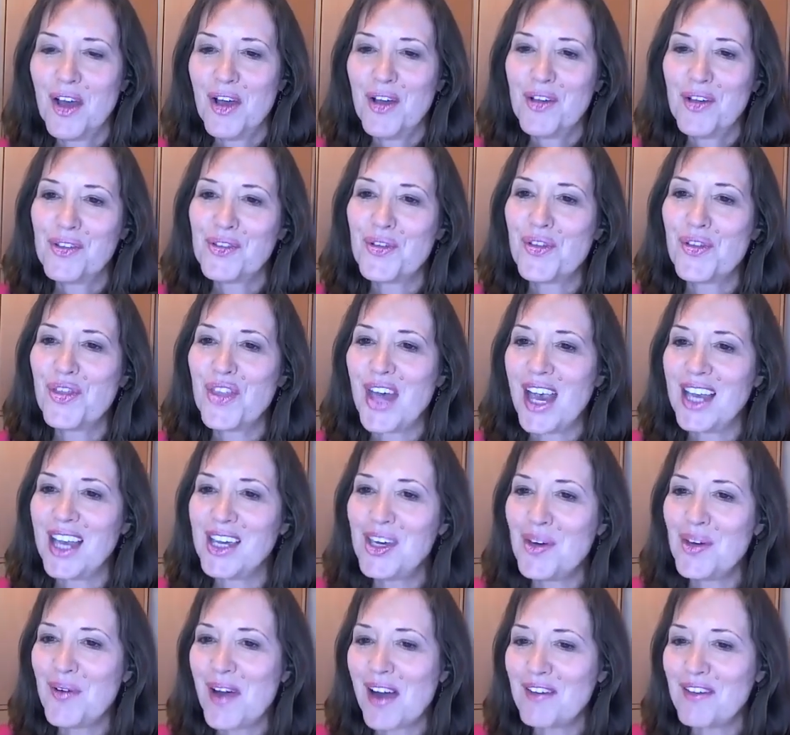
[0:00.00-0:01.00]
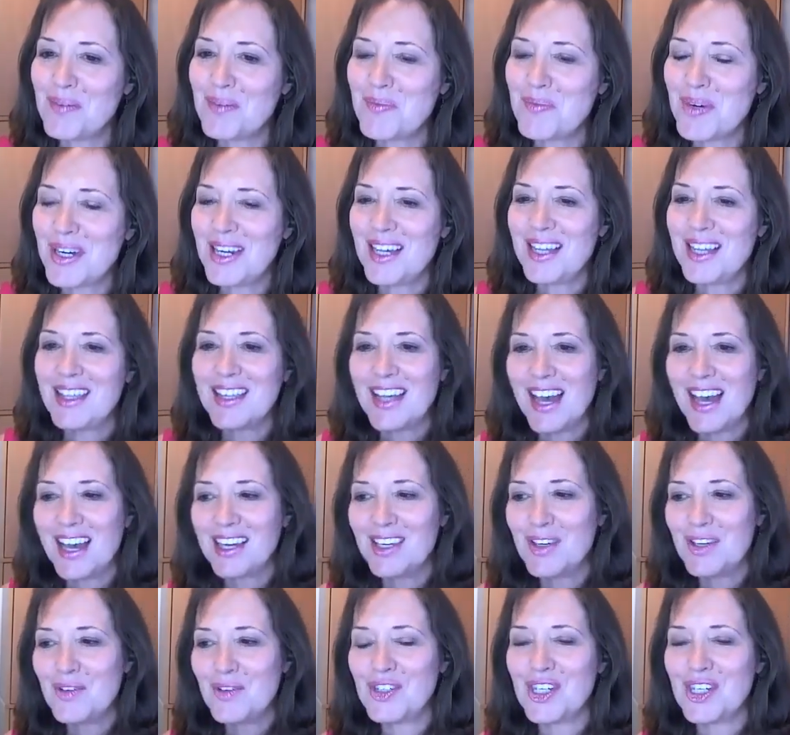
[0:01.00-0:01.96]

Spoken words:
So thank you, everybody. Thank you,